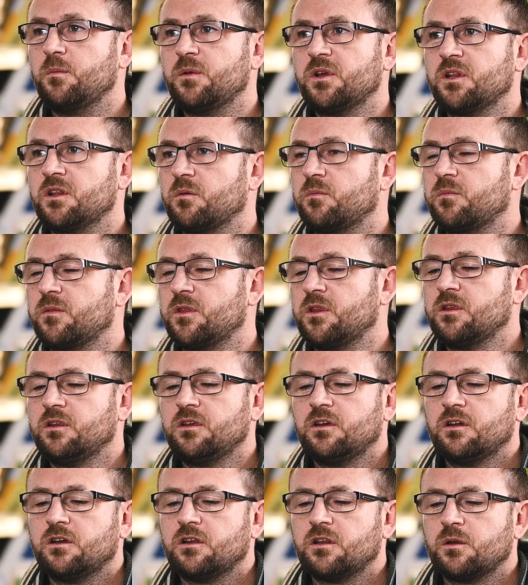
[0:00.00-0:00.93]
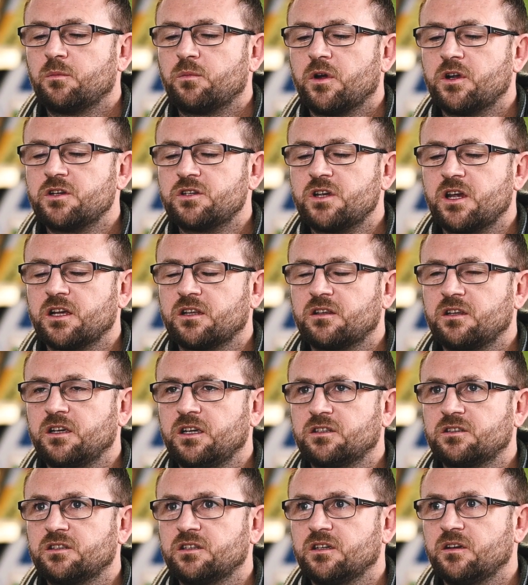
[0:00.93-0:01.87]
I mean, the project
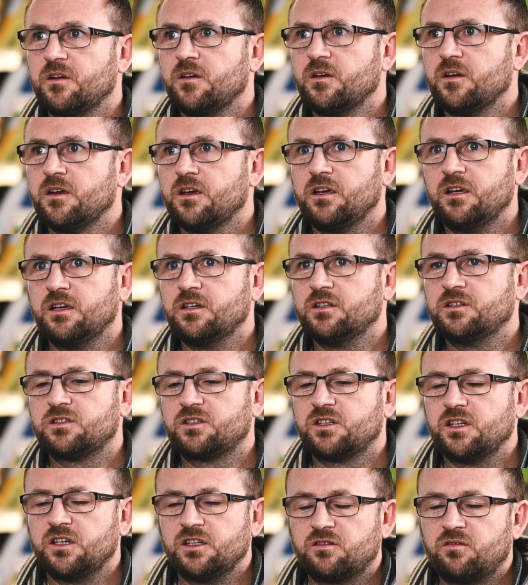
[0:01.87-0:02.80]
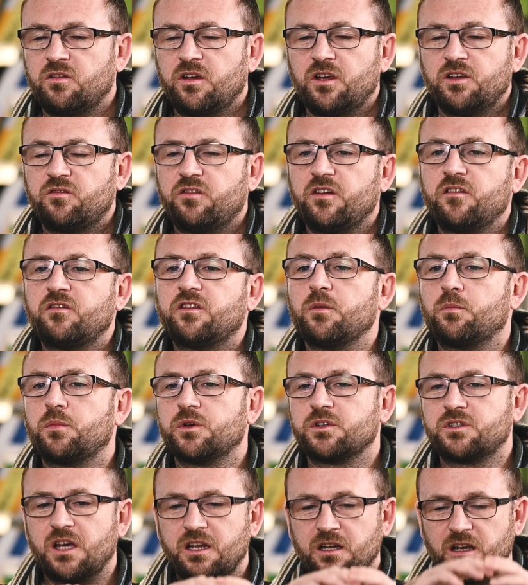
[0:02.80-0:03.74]
is
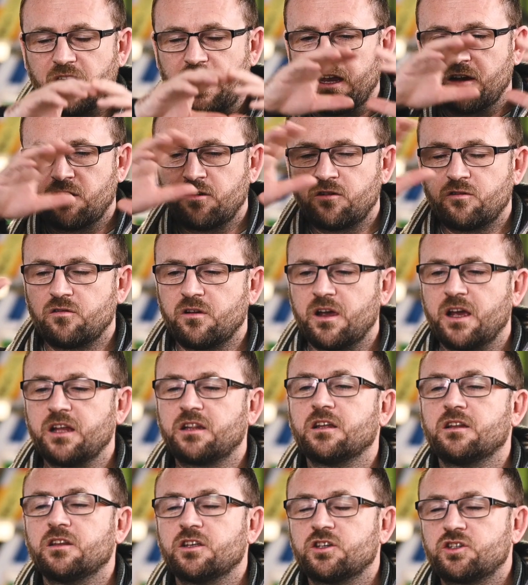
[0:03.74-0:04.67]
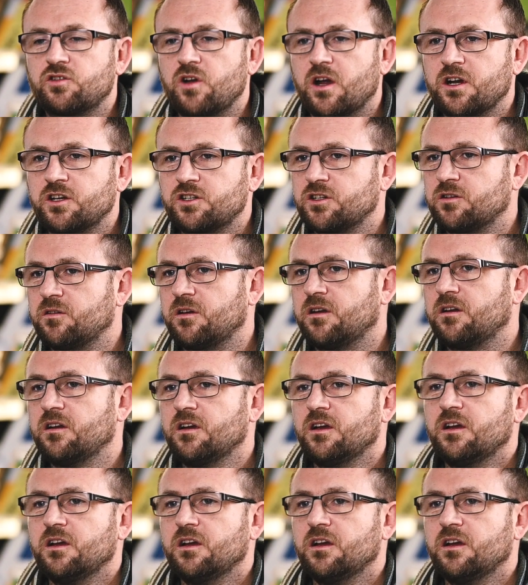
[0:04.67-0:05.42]
50% like creating the structure, and